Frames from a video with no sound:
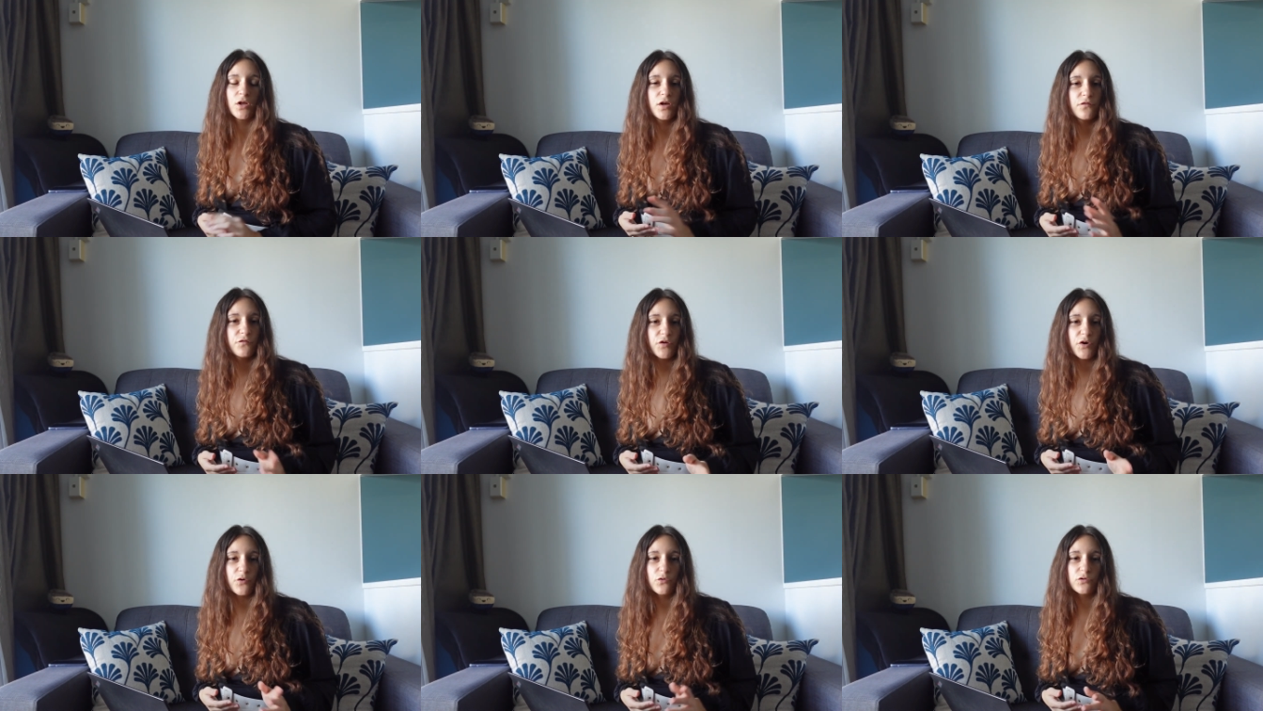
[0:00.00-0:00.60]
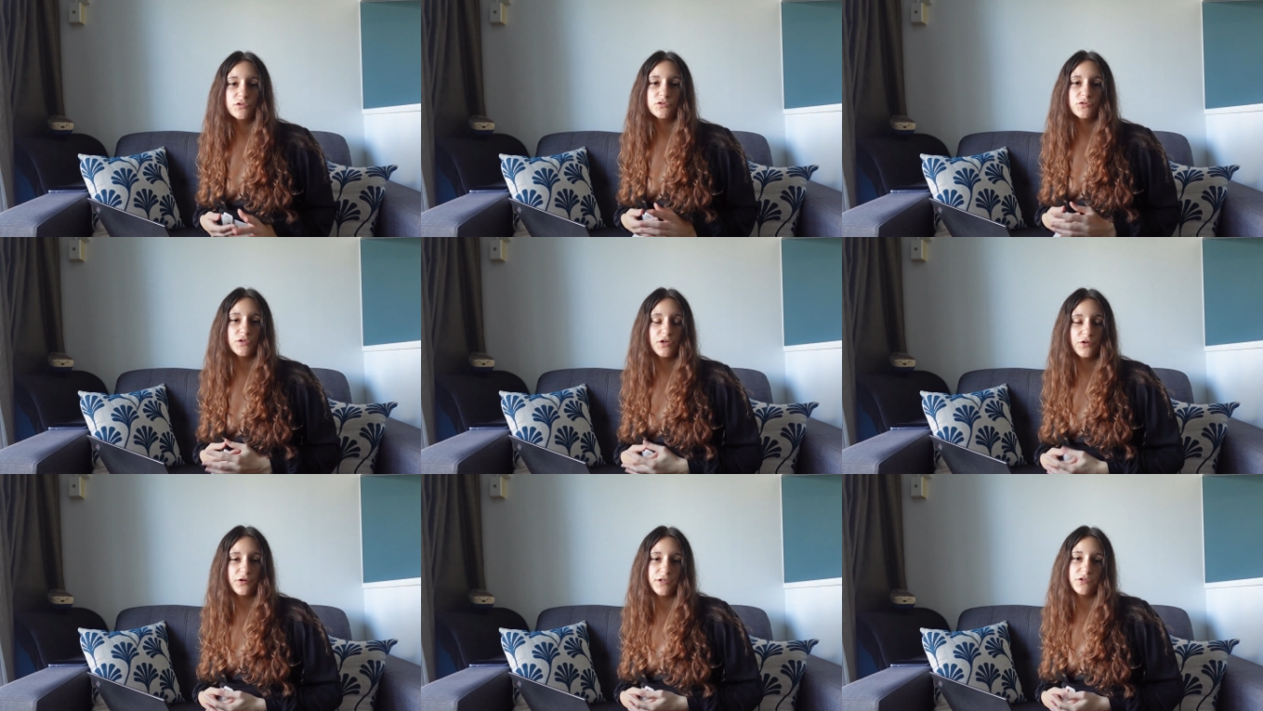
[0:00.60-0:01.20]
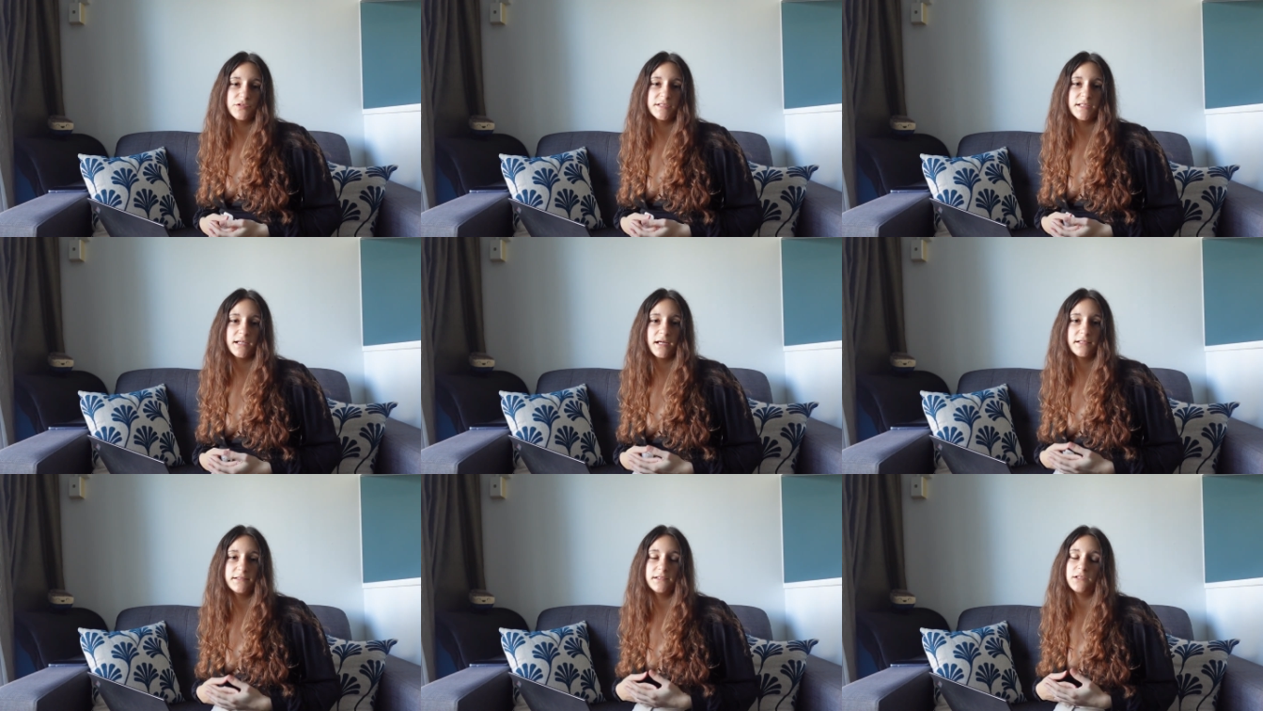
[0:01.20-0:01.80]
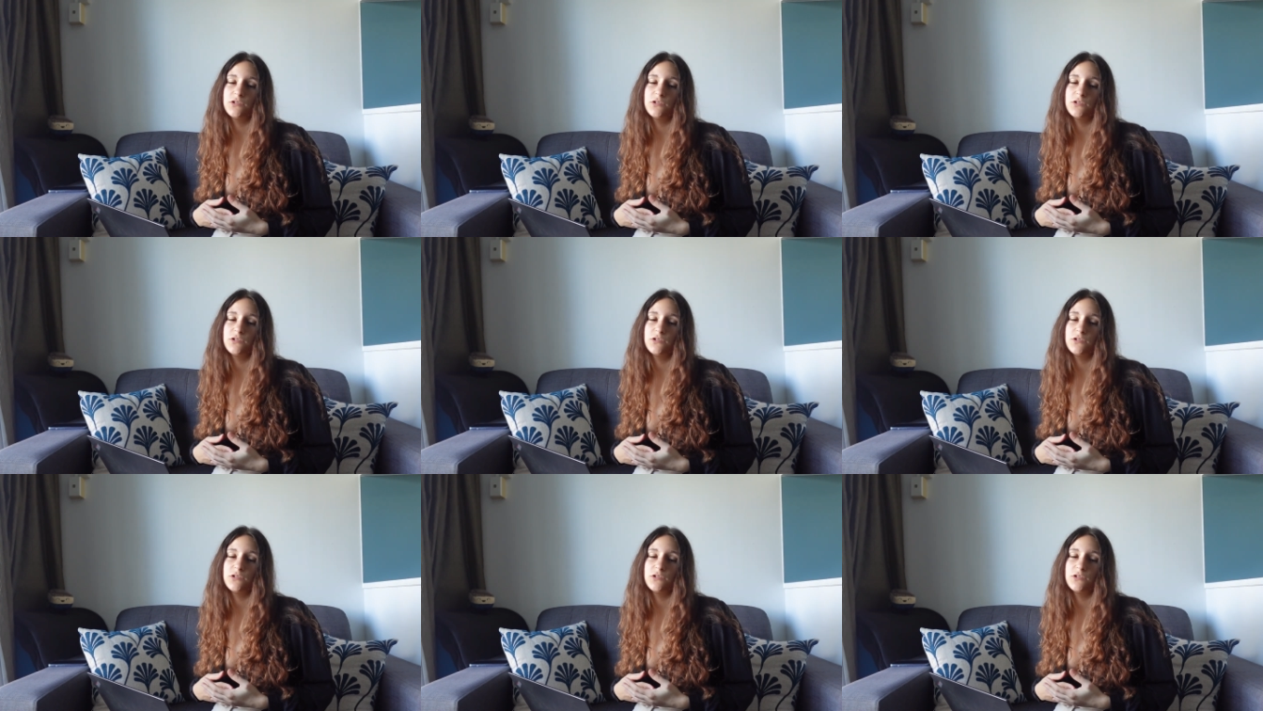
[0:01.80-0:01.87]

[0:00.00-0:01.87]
If you're also here in New Zealand,